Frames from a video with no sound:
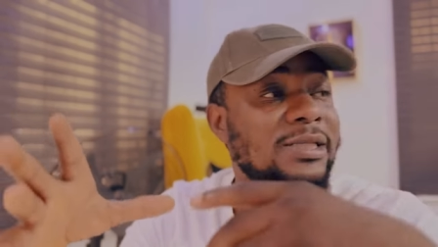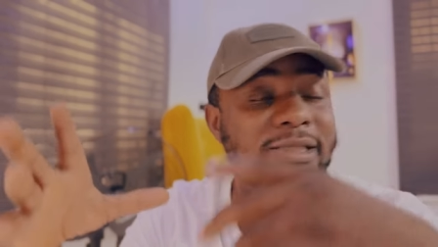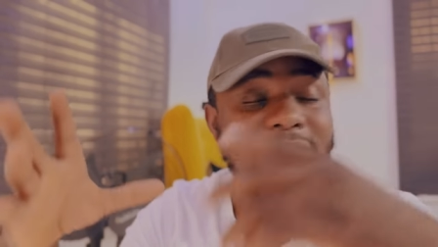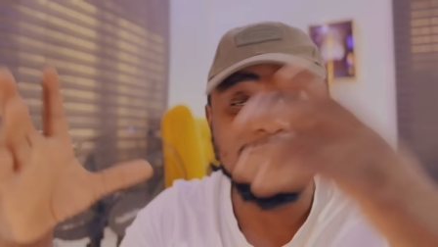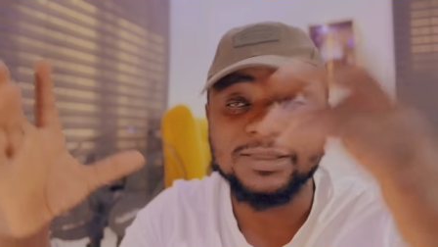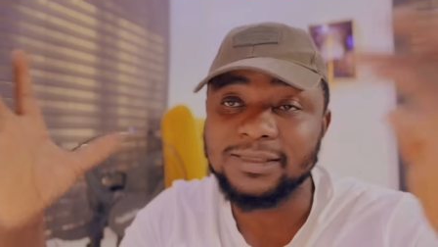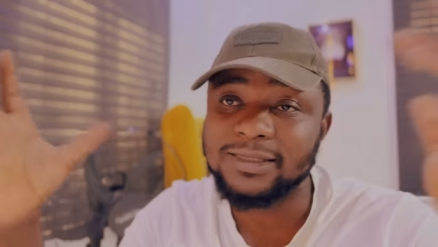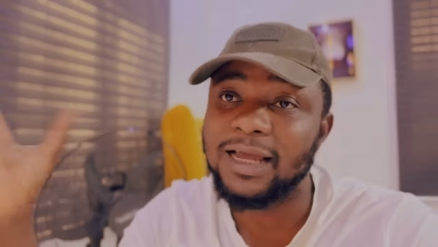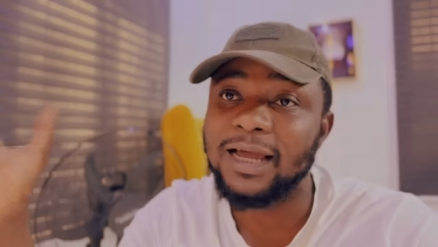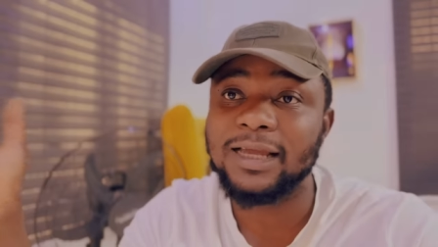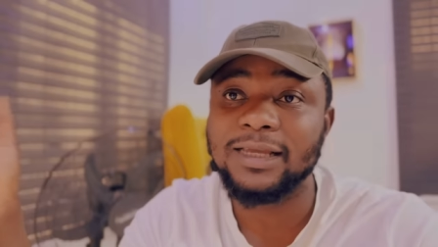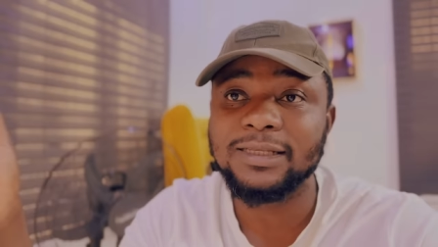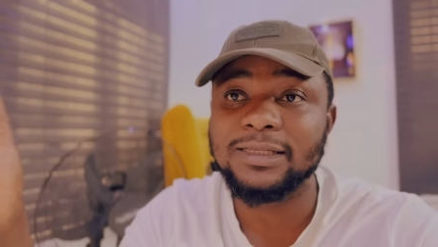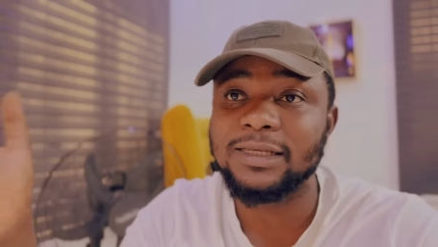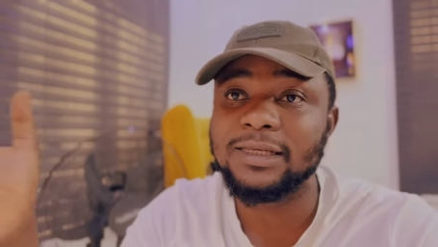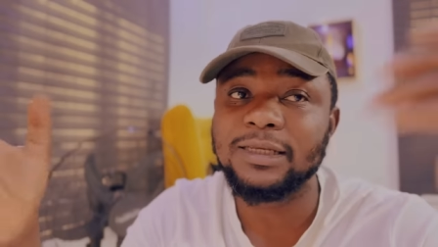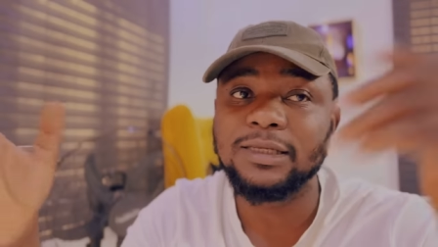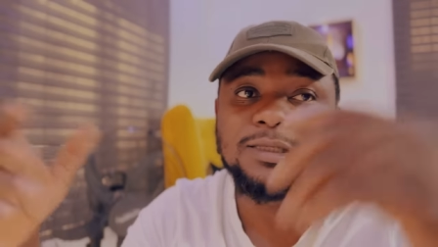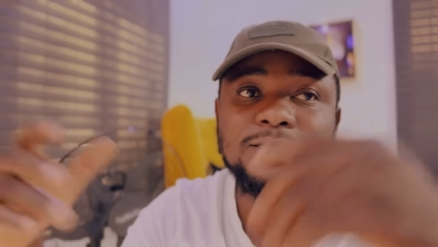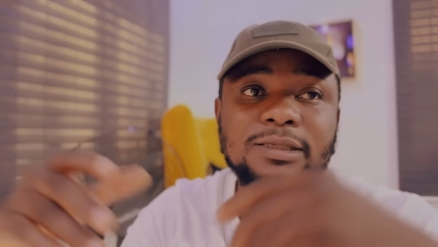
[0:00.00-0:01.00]

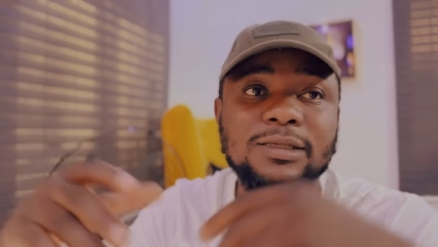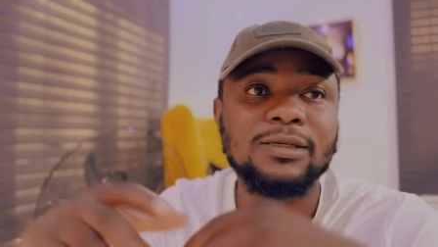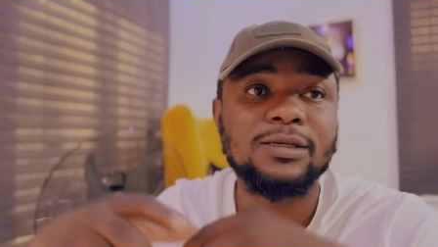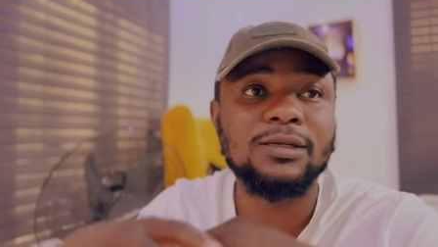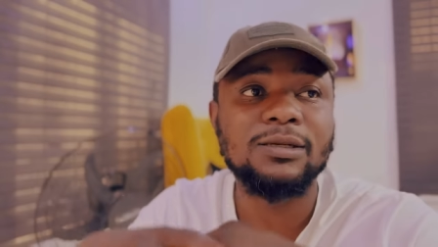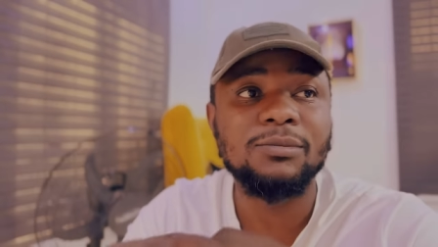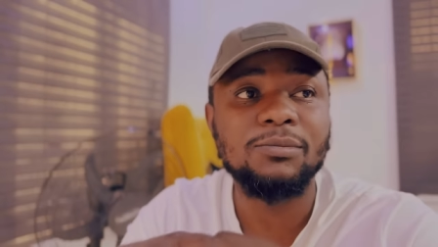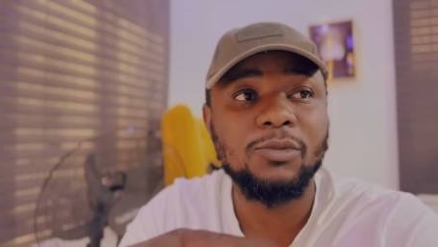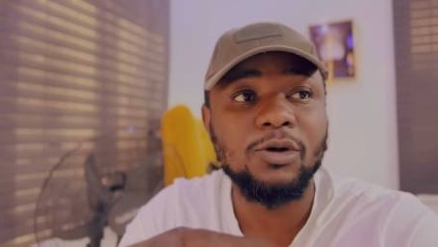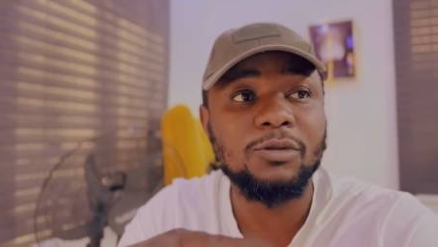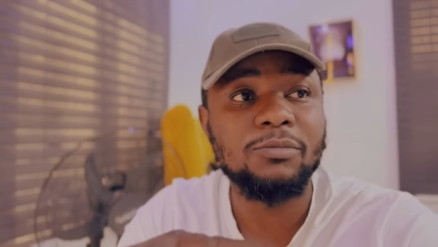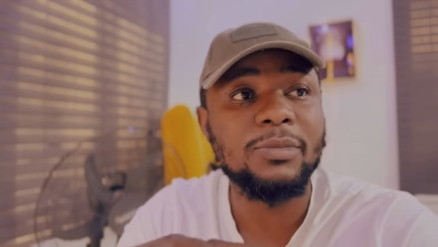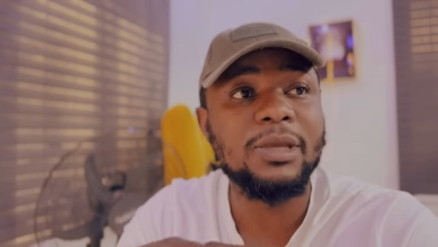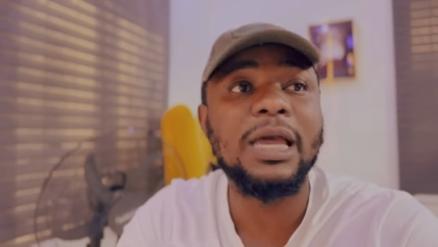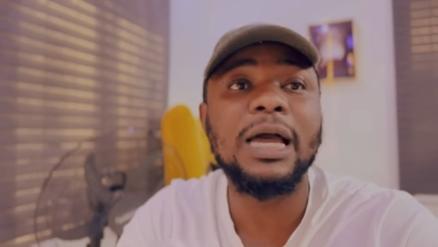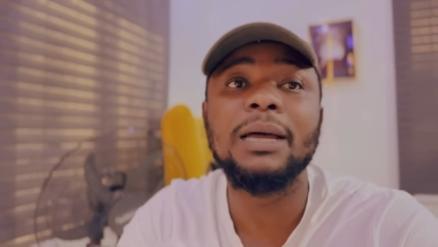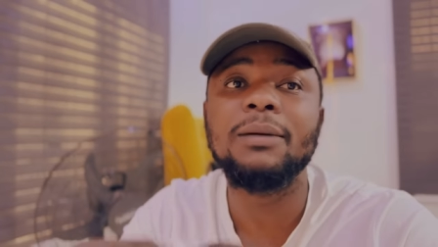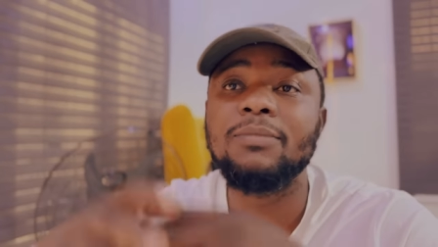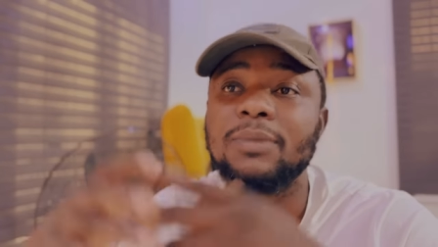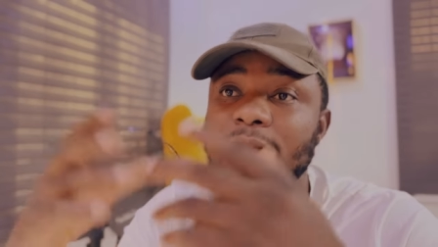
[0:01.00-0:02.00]
designed it. But
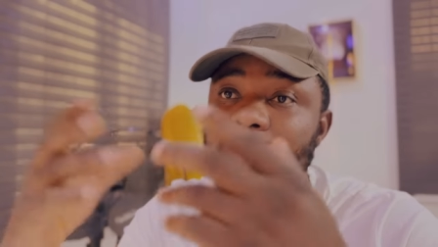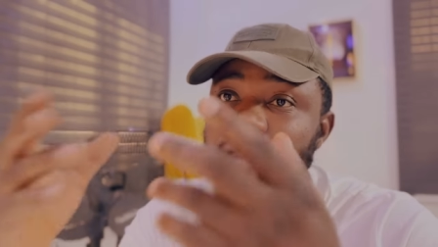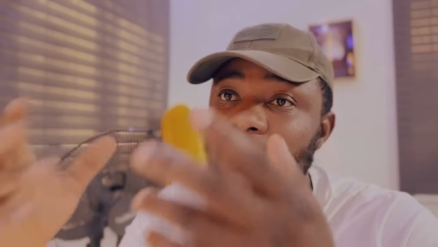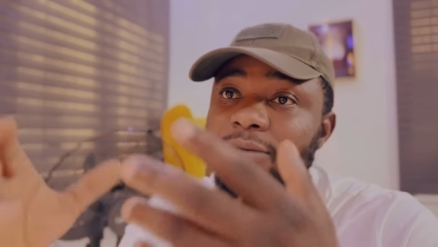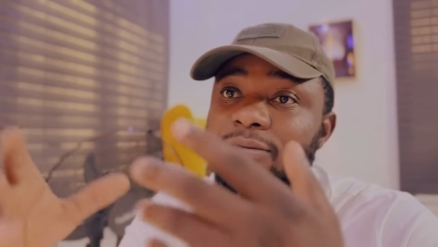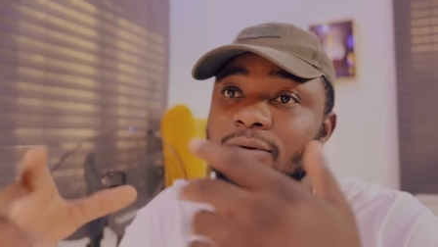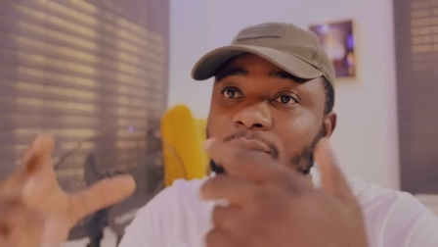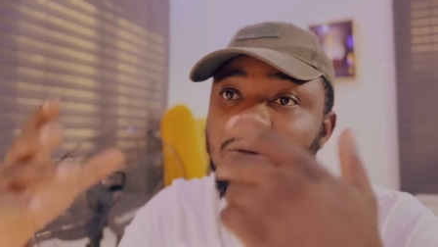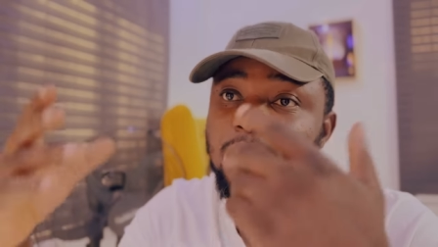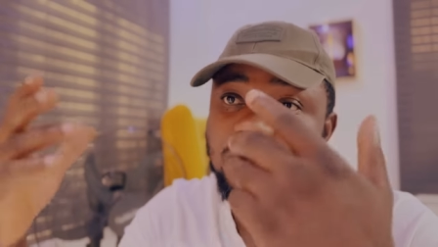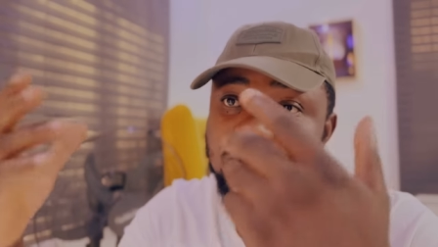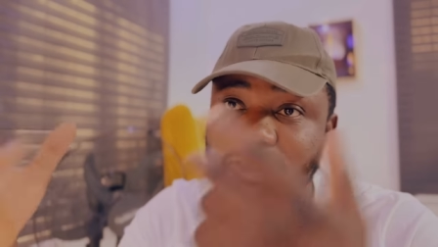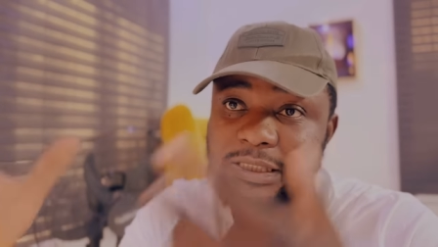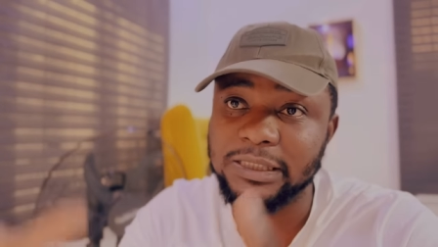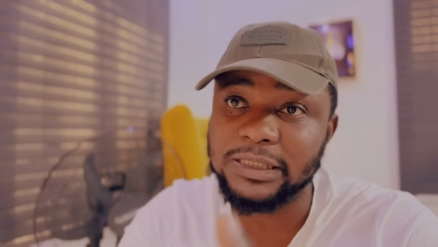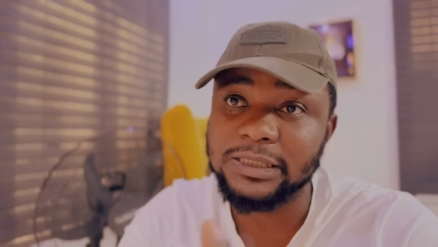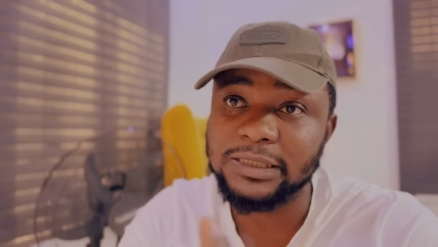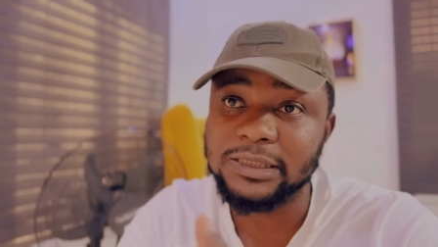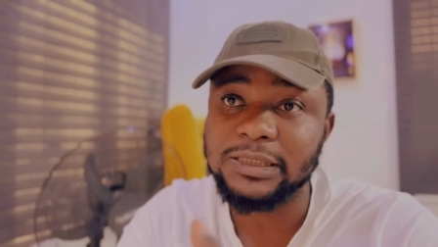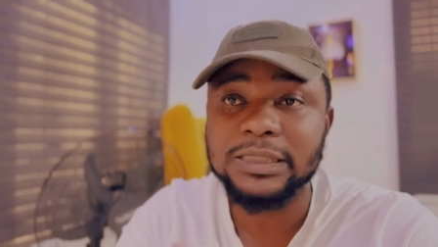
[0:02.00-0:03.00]
me, I believe God
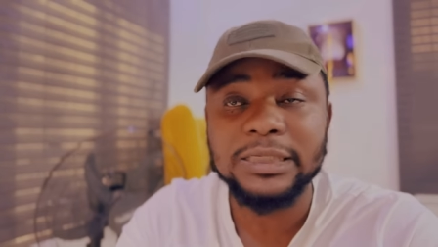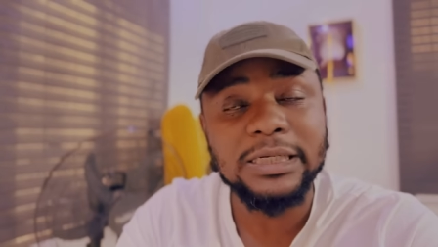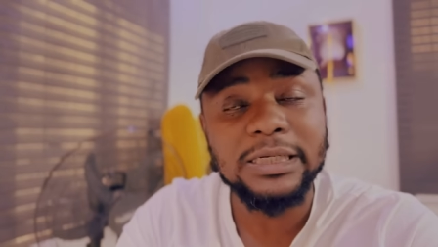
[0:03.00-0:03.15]
did.